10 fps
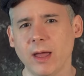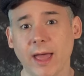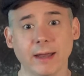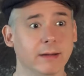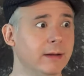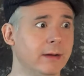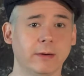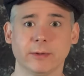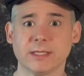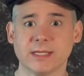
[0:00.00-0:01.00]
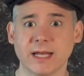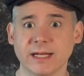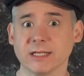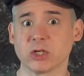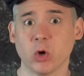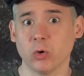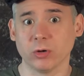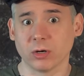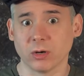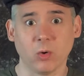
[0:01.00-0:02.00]
And what setting is
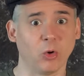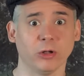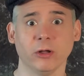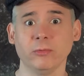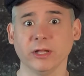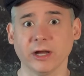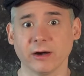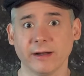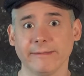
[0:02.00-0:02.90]
colder or lonelier